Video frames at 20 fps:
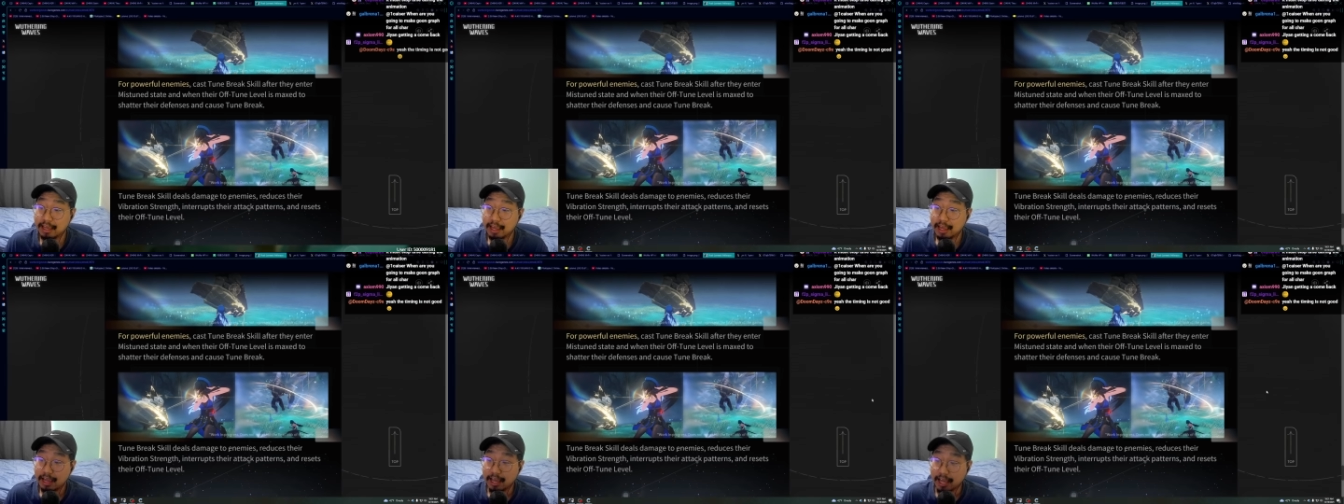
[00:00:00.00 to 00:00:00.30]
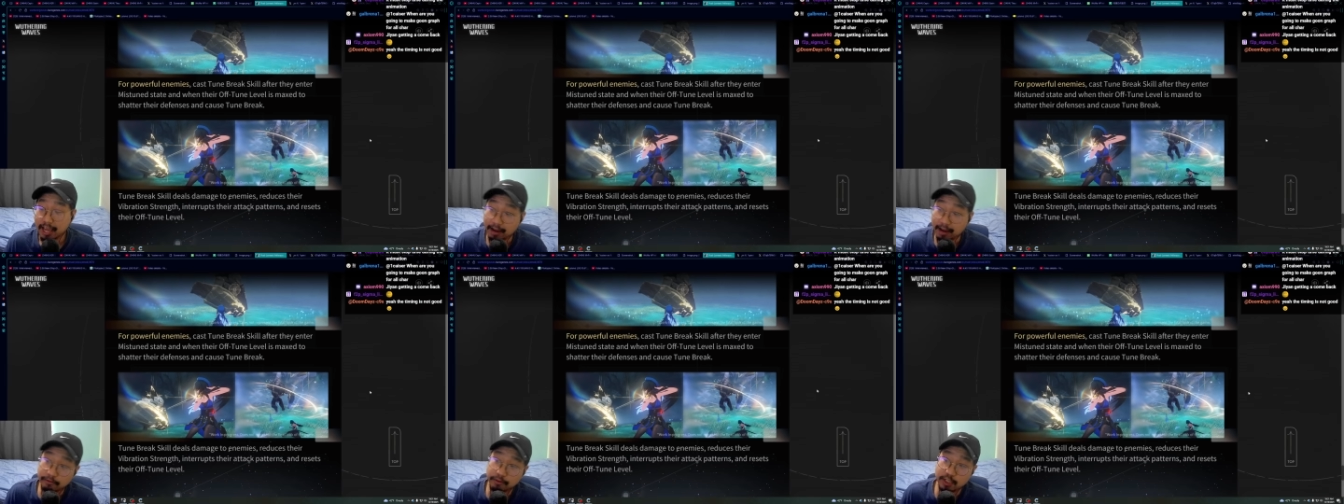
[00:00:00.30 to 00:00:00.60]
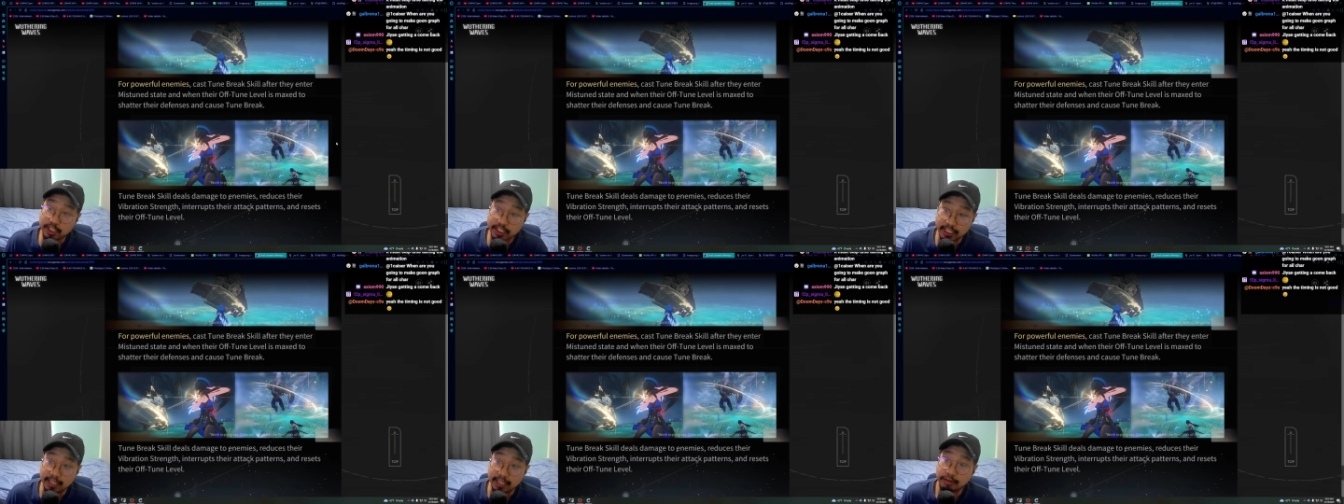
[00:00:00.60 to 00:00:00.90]
every
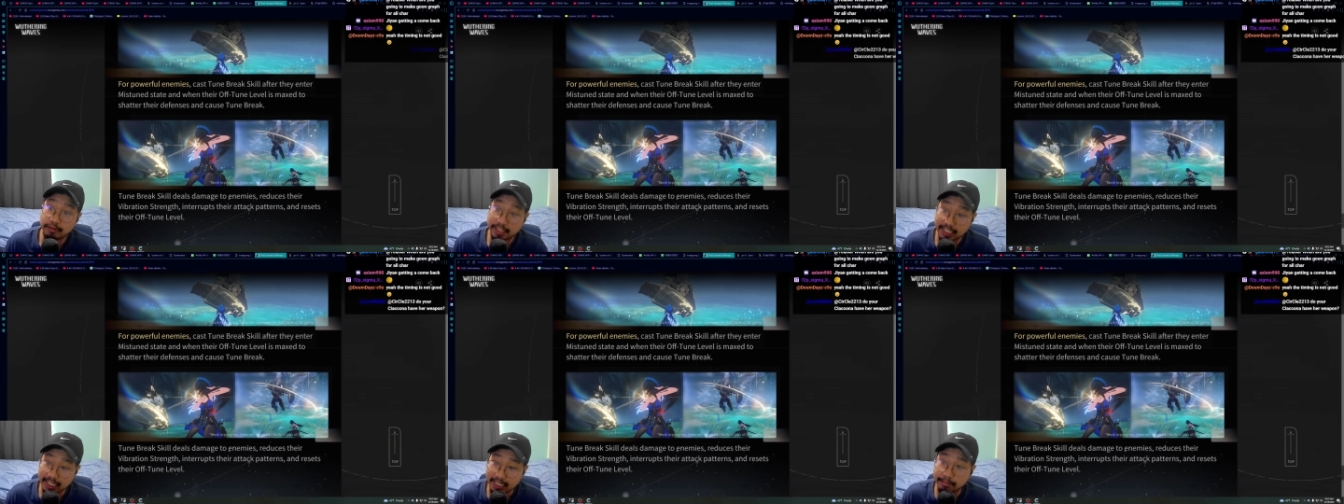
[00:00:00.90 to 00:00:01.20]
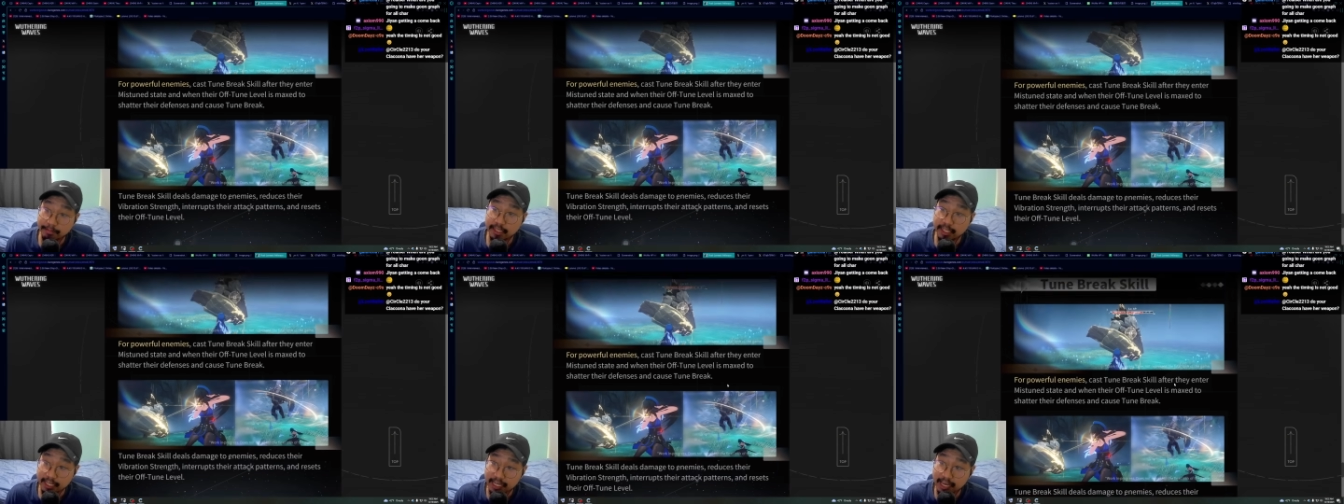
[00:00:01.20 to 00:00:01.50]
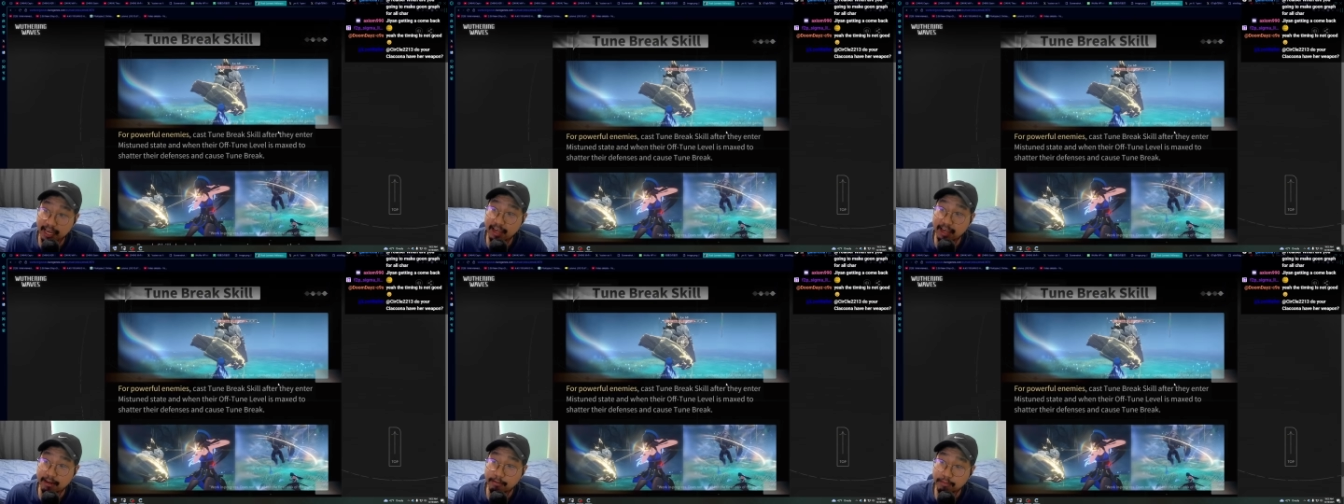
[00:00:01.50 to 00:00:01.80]
single team in the
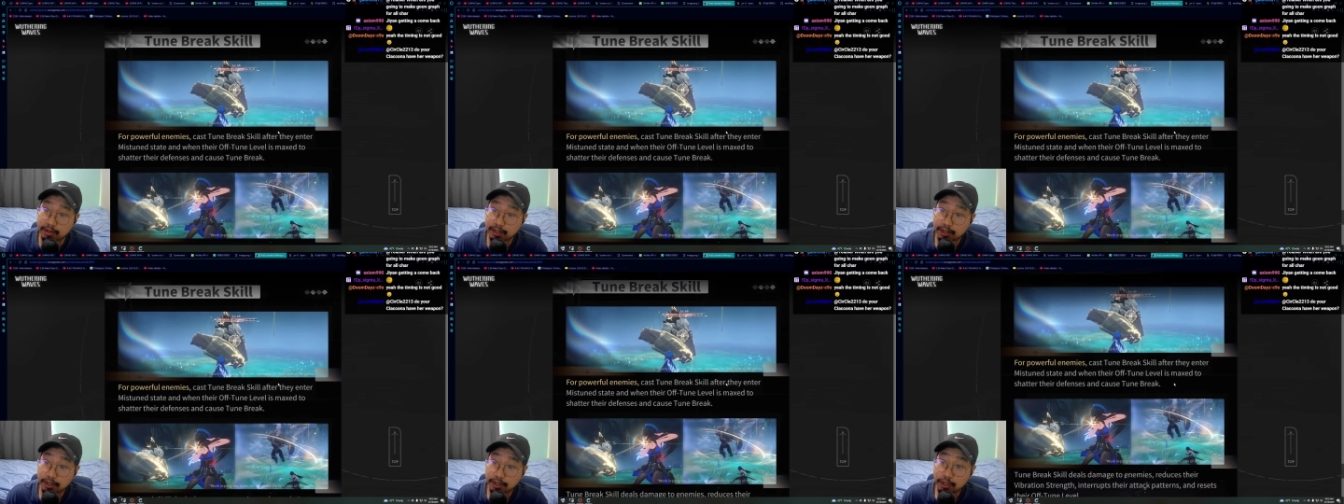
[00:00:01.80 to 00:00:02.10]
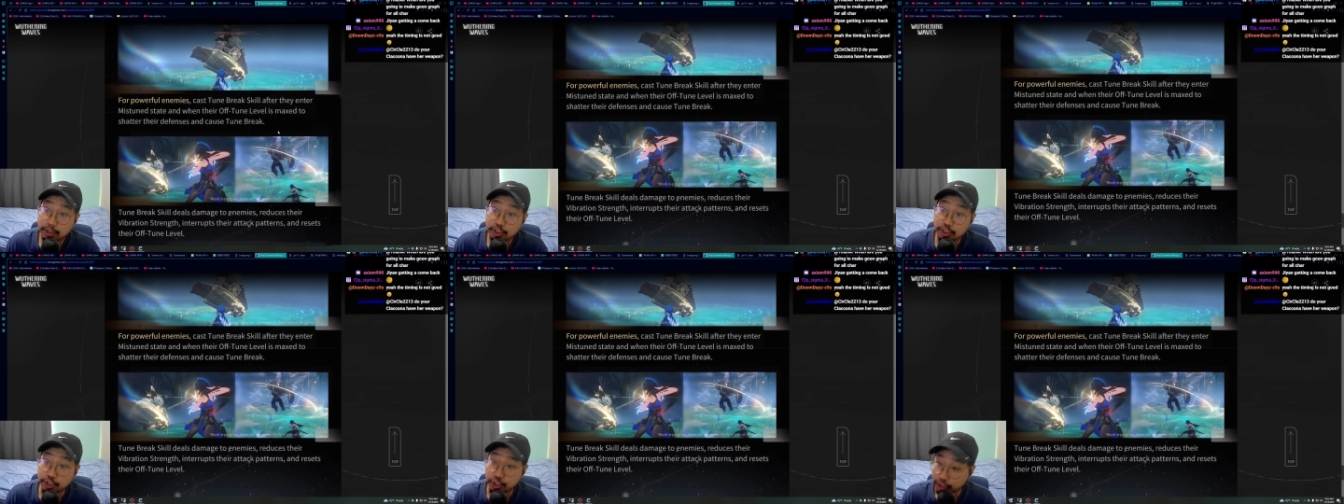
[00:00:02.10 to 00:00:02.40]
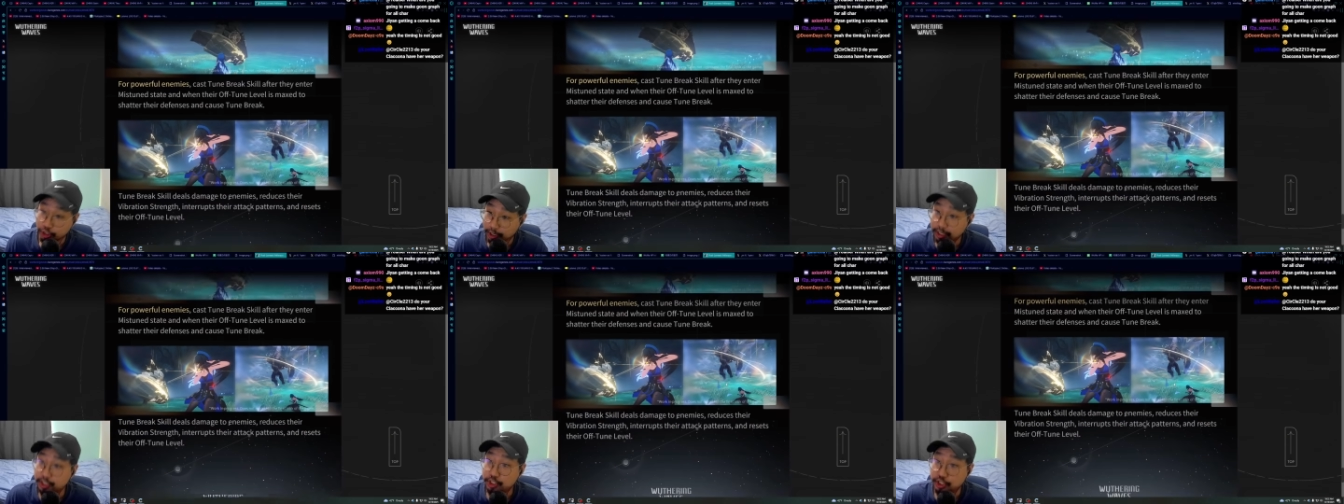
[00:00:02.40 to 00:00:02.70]
game should